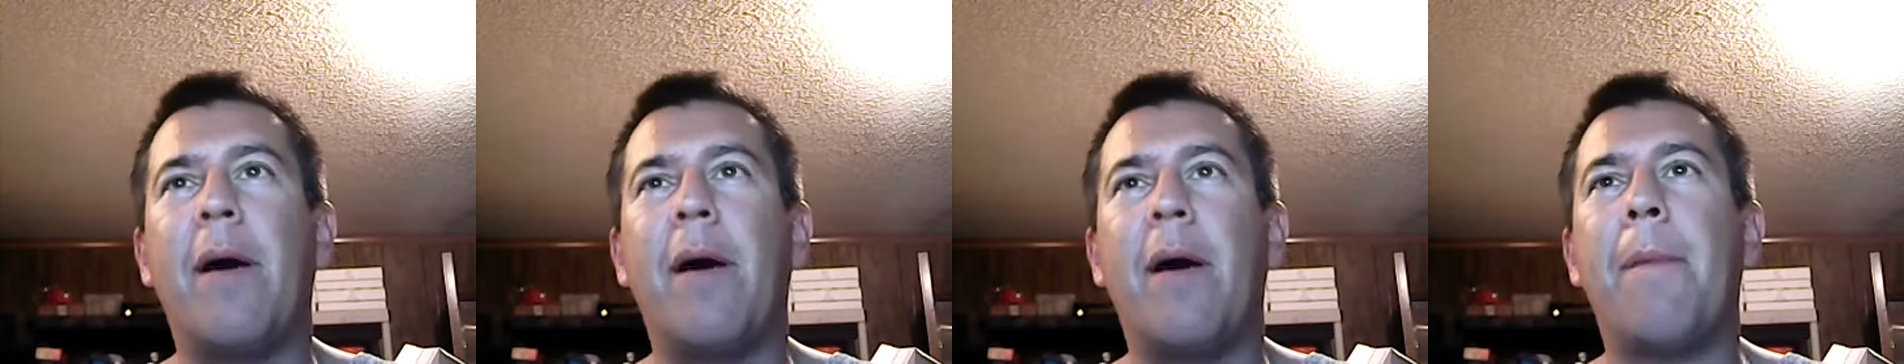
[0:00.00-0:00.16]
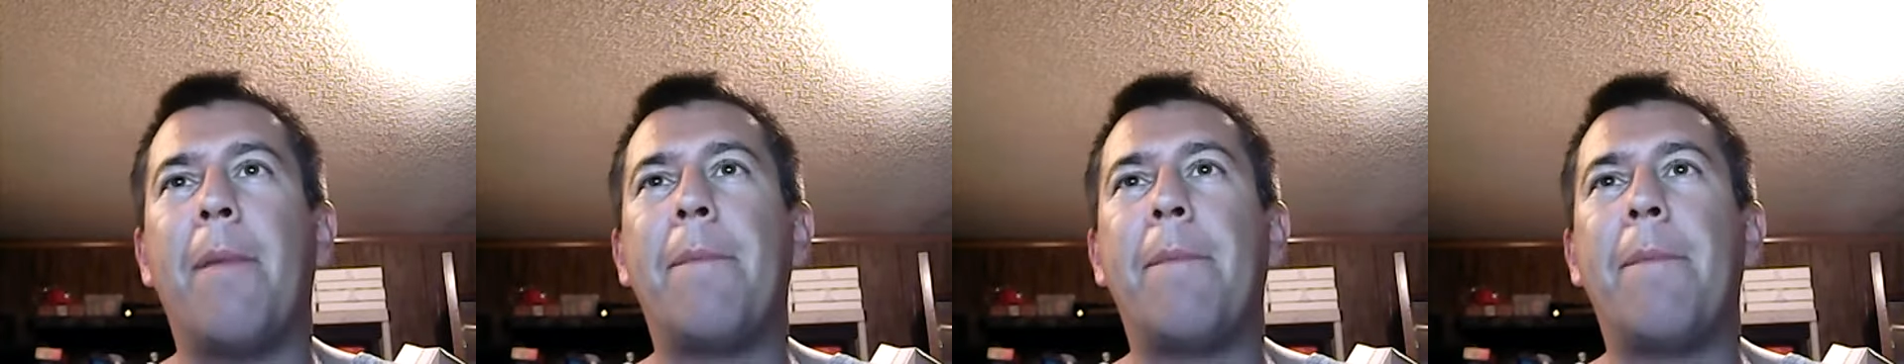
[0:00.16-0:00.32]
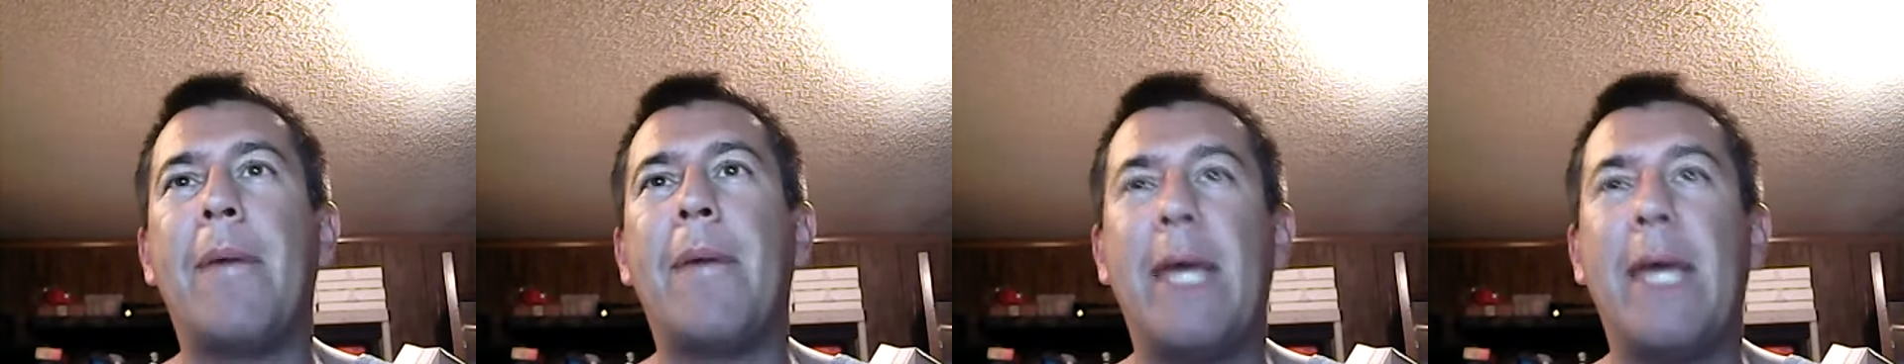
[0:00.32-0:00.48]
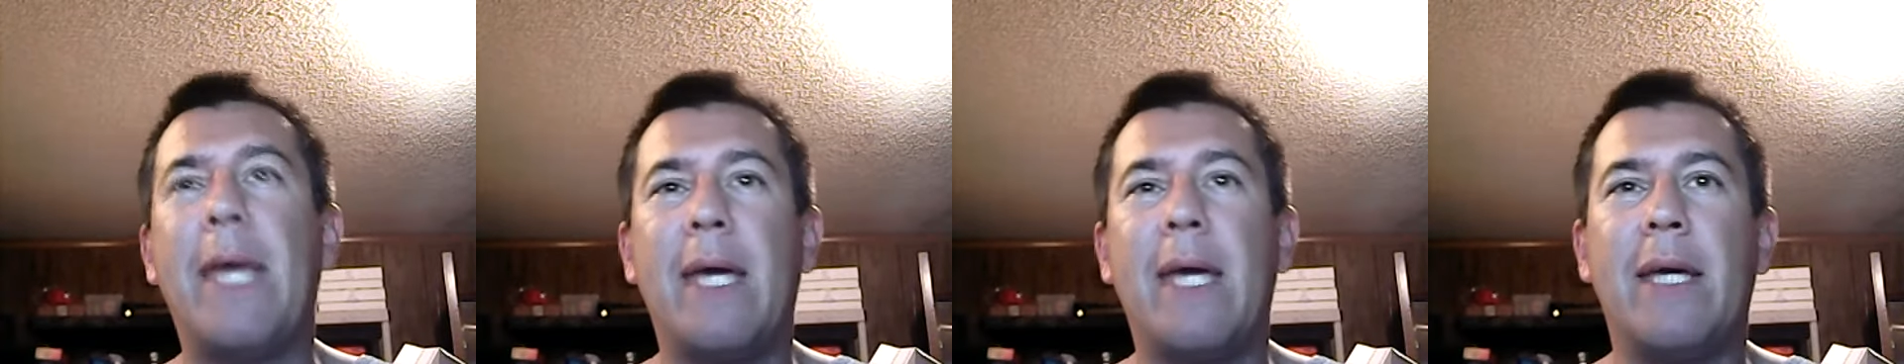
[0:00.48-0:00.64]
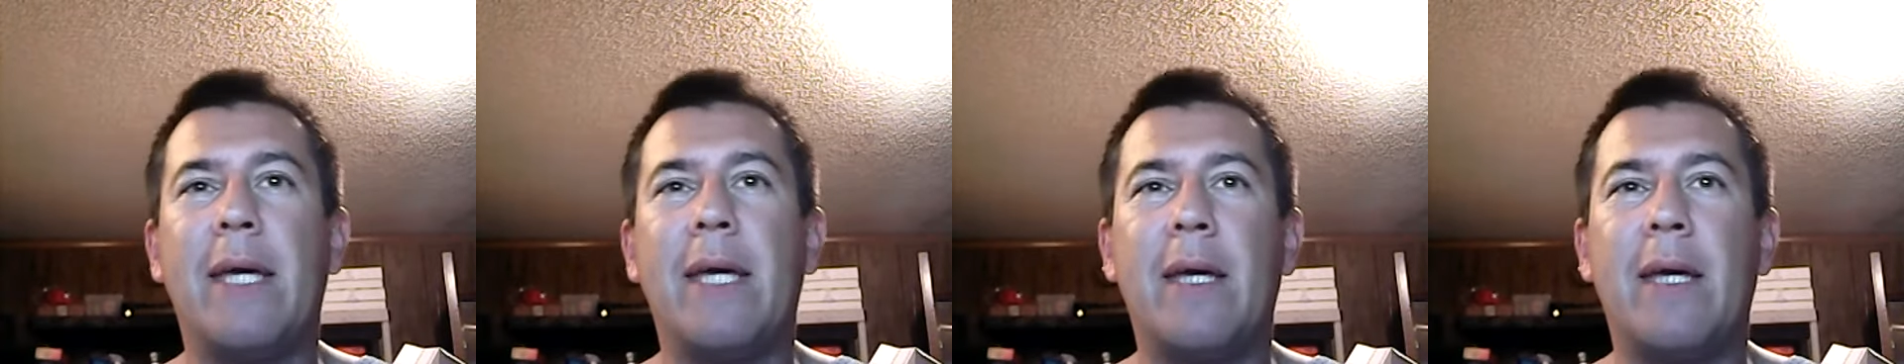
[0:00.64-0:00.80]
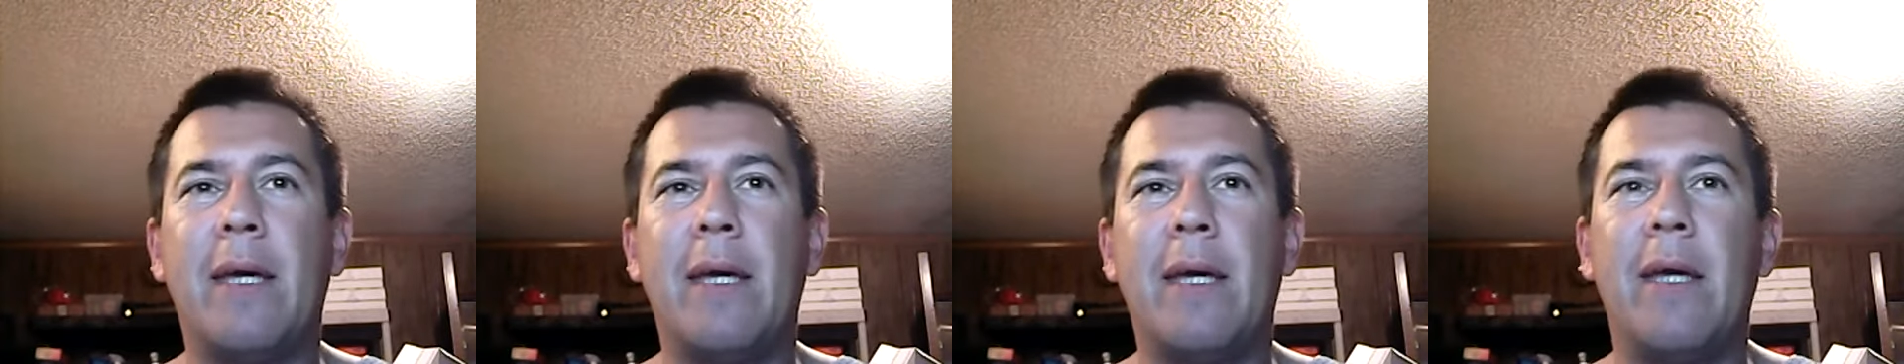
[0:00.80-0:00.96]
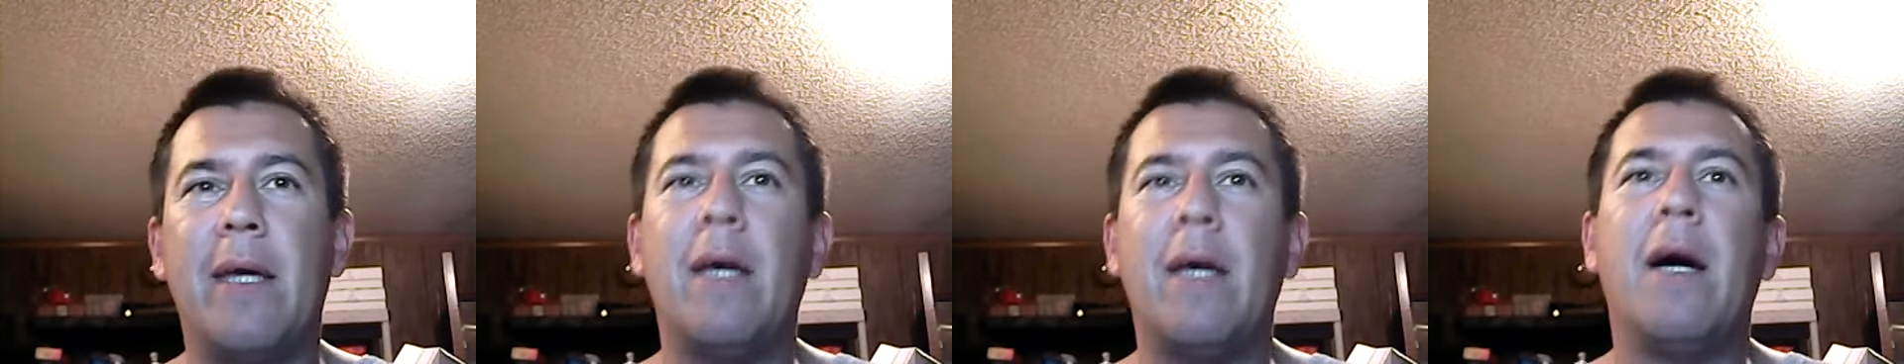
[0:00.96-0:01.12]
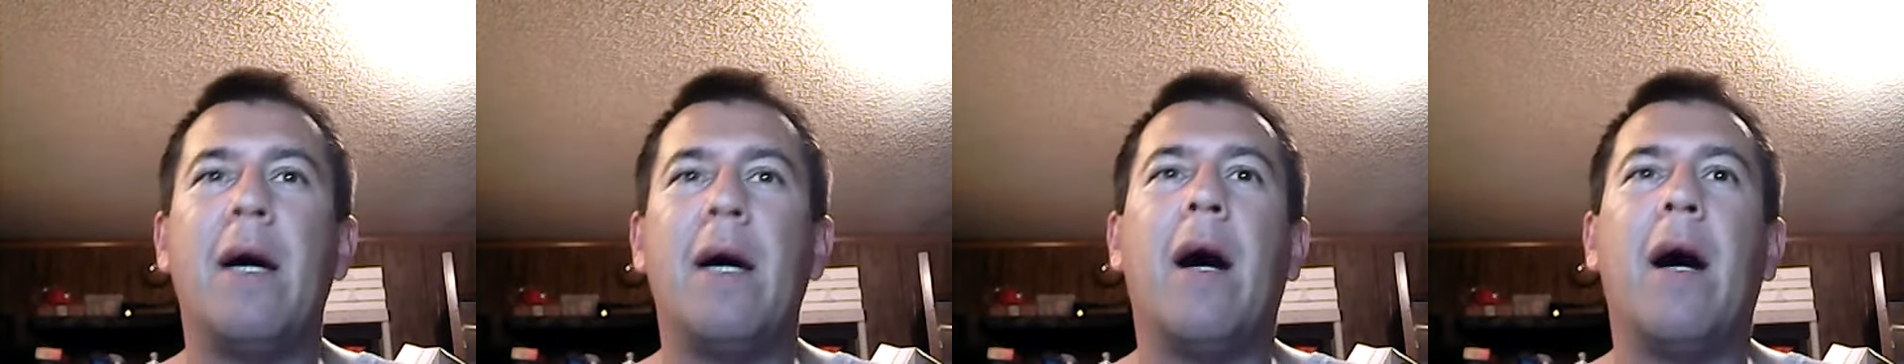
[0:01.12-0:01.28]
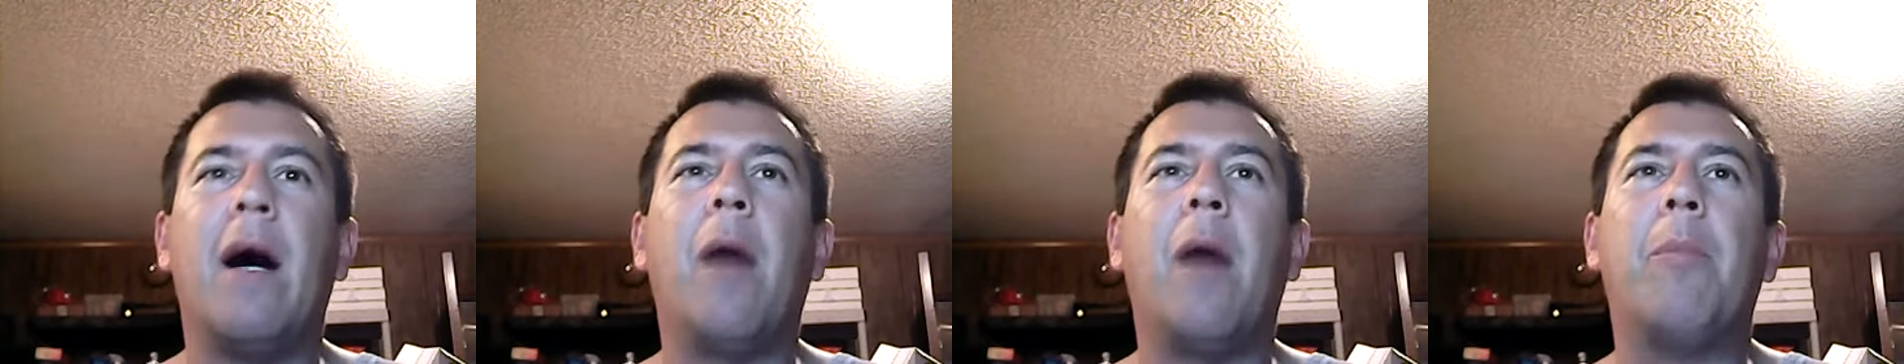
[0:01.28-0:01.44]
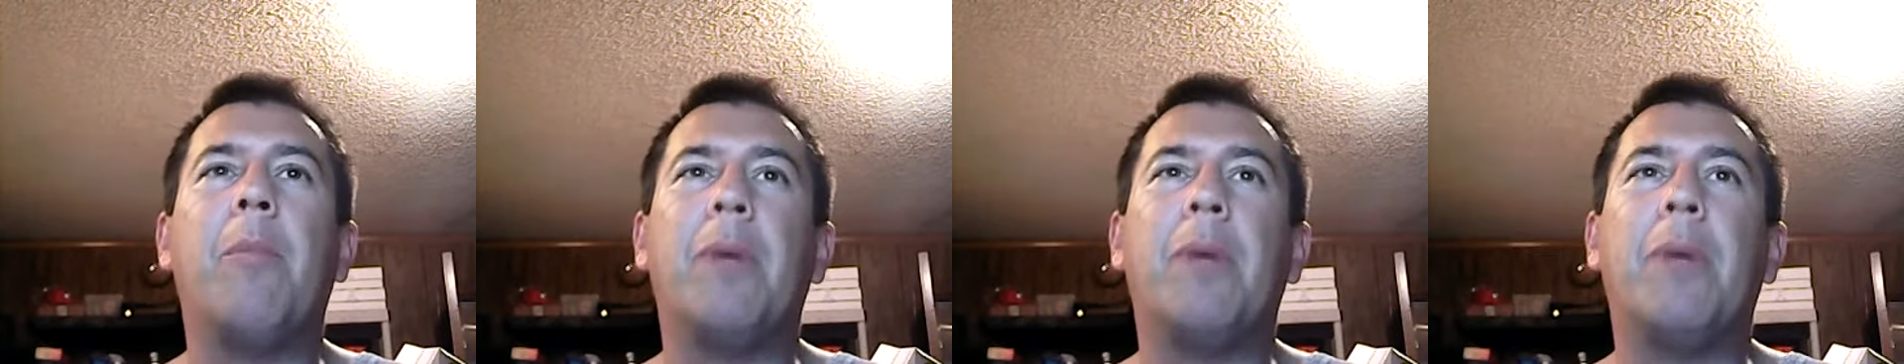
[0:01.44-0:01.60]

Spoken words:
a pig, a